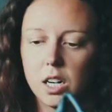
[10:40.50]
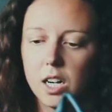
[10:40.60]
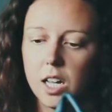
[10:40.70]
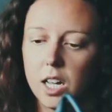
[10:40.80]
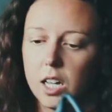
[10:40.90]

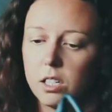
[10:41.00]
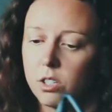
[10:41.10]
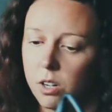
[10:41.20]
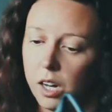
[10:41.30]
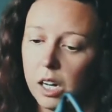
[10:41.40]
and
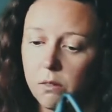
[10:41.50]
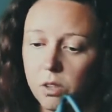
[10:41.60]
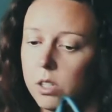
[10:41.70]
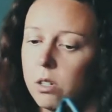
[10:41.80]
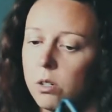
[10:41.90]
training
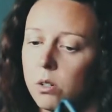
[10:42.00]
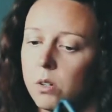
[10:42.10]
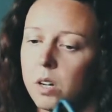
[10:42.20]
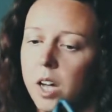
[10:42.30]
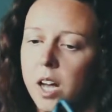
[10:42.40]
with
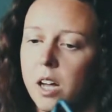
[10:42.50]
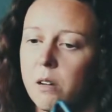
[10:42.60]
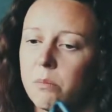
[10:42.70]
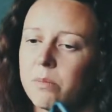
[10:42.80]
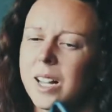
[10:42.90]
you
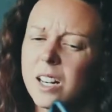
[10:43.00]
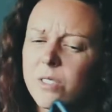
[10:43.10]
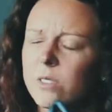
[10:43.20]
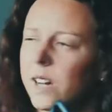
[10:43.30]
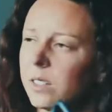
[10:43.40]
kind of
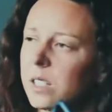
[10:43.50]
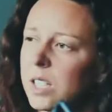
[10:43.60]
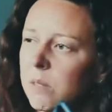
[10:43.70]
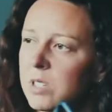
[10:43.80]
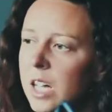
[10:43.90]
around the
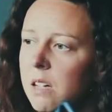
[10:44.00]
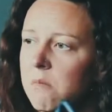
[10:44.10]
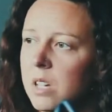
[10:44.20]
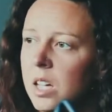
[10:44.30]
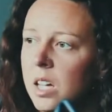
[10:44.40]
same
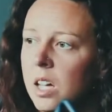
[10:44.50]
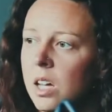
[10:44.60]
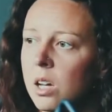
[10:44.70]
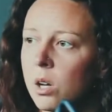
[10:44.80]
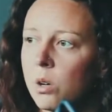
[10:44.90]
time,
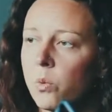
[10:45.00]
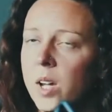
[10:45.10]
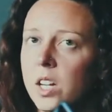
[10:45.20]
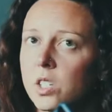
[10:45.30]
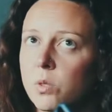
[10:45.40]

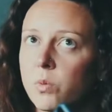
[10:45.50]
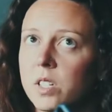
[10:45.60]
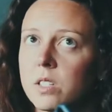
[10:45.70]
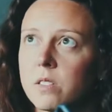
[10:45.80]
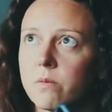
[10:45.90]
which
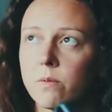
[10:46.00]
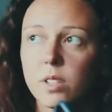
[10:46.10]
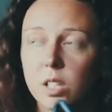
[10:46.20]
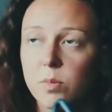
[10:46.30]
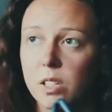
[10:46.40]
was
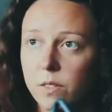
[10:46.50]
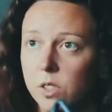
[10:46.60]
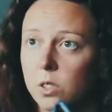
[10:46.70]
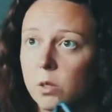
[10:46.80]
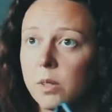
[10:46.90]
really
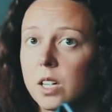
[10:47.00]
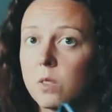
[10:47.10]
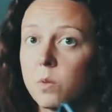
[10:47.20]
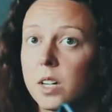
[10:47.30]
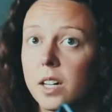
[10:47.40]
beneficial
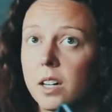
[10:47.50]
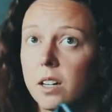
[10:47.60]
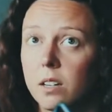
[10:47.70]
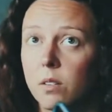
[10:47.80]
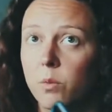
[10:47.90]
because
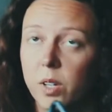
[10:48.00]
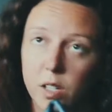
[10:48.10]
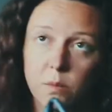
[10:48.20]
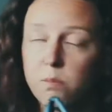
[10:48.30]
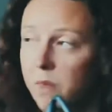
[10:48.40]
one, we
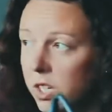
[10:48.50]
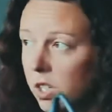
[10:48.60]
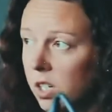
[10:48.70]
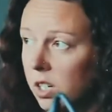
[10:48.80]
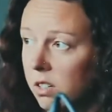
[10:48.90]
could
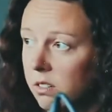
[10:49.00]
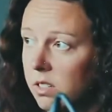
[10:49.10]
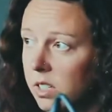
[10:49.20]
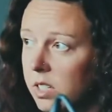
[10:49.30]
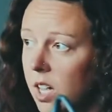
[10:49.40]
measure
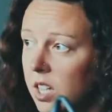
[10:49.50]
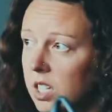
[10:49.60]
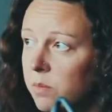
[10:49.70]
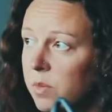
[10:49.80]
success, but